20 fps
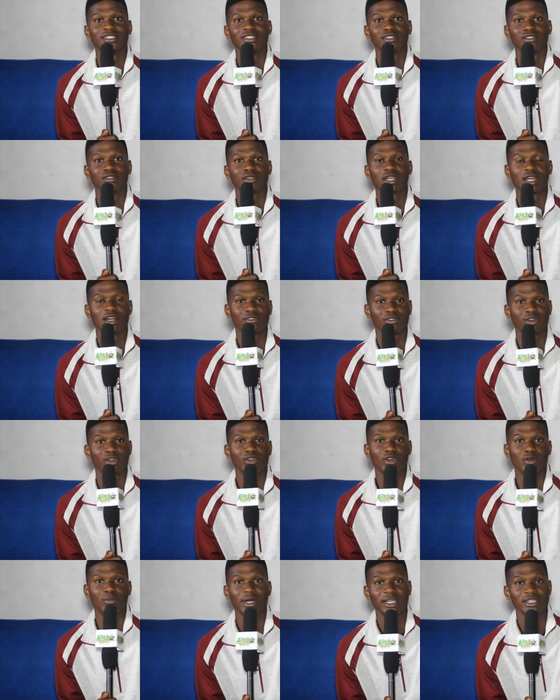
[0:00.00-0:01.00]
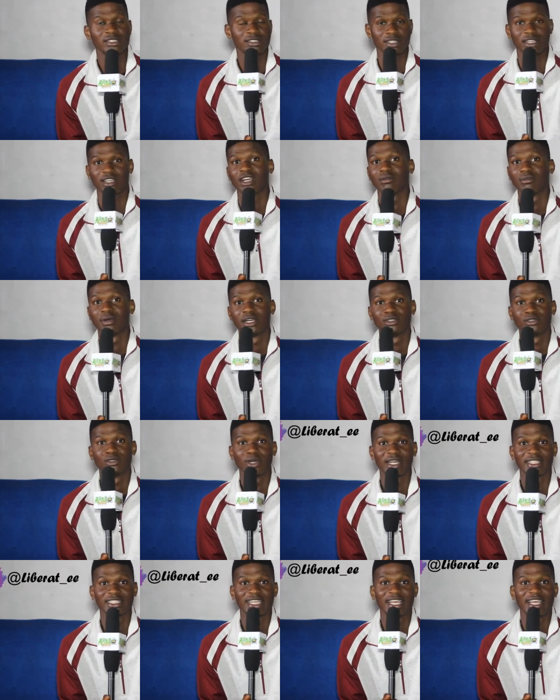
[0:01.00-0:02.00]
You can follow my Instagram handle
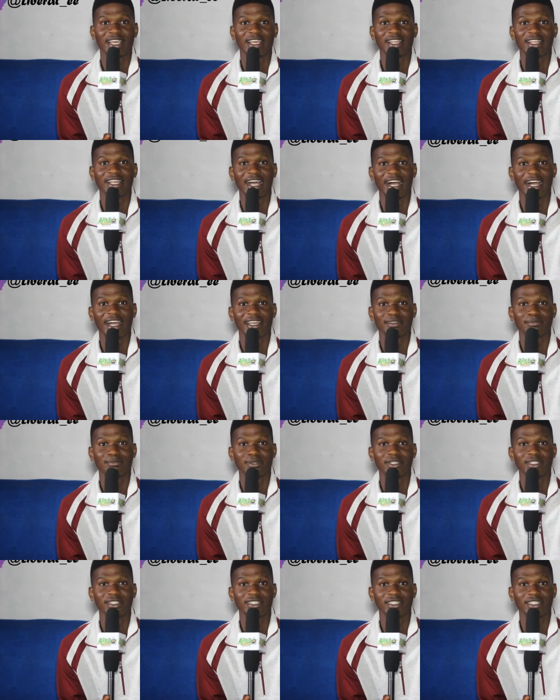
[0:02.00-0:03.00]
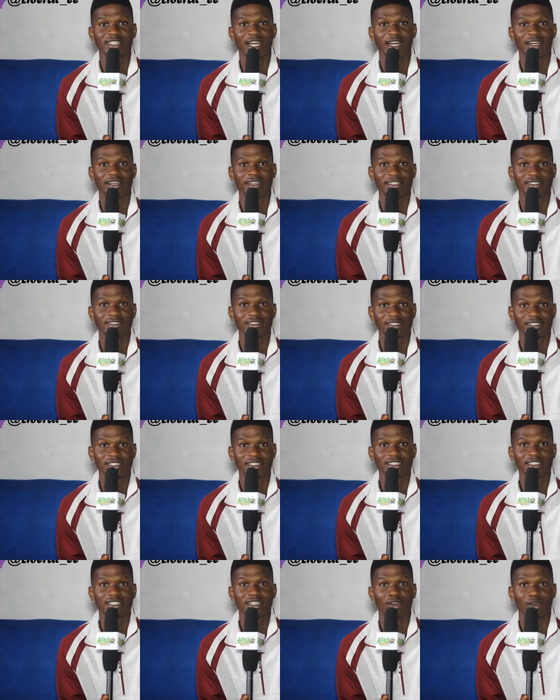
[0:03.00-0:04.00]
at
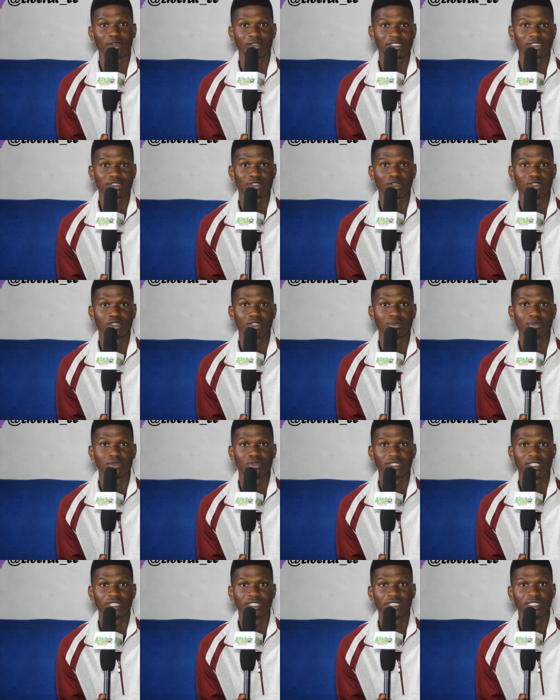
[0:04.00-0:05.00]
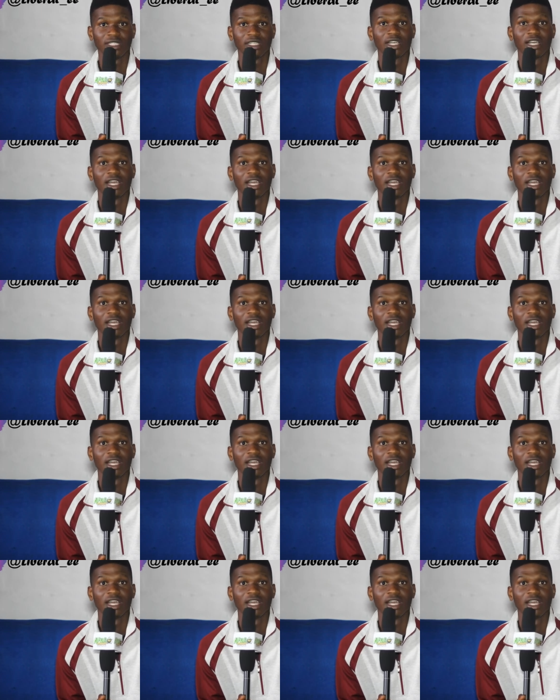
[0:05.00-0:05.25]
LIBERAT_EE,